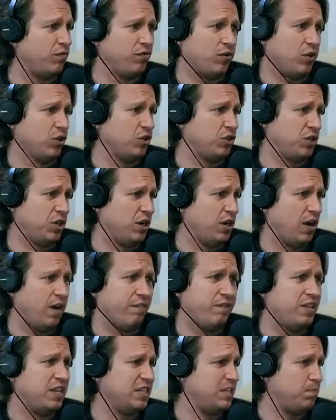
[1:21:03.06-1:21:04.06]
version
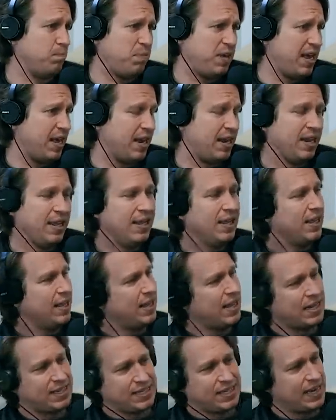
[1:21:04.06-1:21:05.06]
of this bit. Yeah.
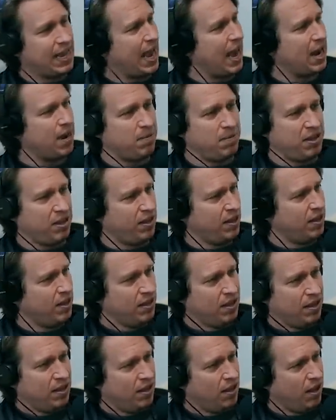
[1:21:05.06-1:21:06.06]
And that's the enemy
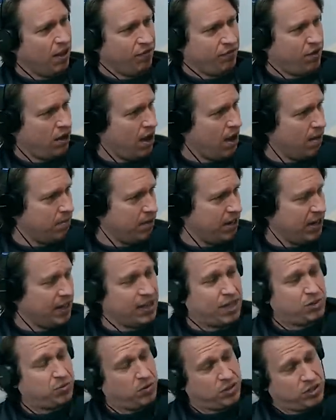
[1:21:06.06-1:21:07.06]
of comedy. And
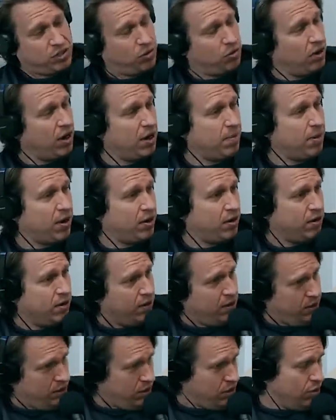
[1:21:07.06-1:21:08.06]
that's what's so great about
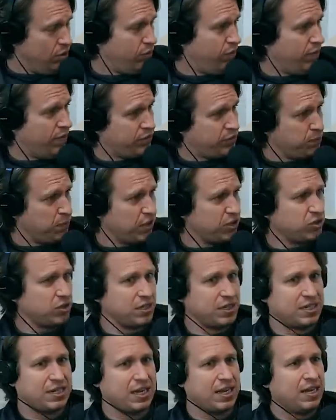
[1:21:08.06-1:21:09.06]
your riff specials
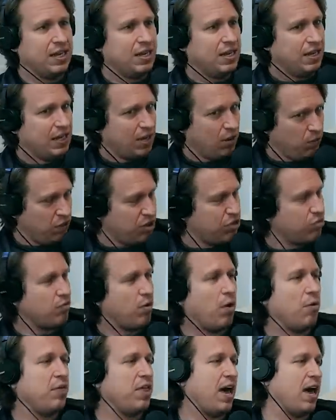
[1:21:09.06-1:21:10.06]
is like, can we
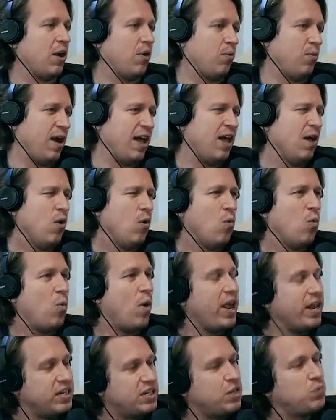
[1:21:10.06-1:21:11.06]
throw that away? Yeah.
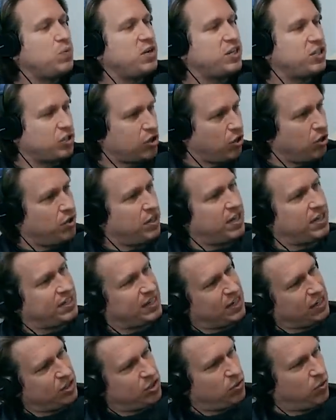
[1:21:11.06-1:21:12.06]
When did we turn this
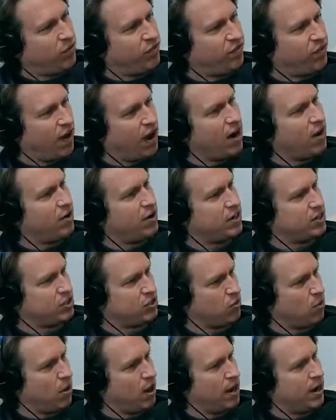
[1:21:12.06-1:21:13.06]
into a firing
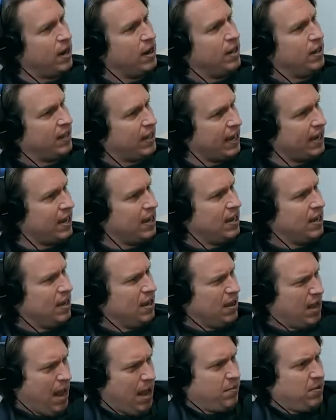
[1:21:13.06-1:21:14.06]
squad? Like,
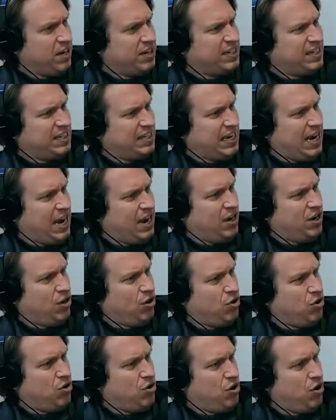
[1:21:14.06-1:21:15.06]
I'm going to stand here
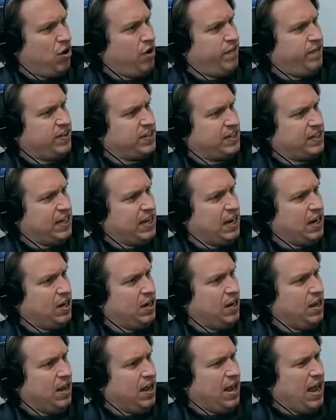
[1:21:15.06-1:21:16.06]
nervously
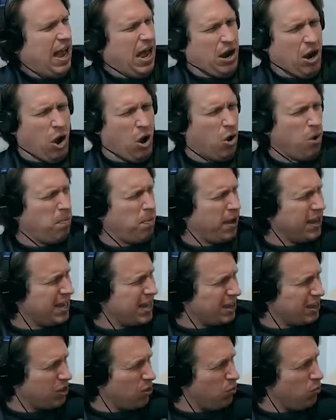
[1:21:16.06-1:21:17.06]
and hope I
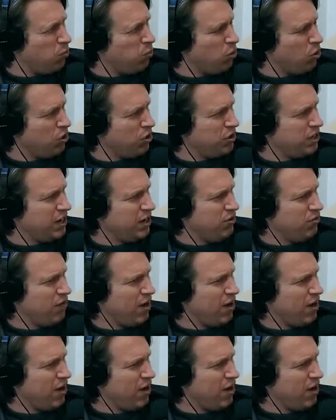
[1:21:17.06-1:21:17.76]
get the wording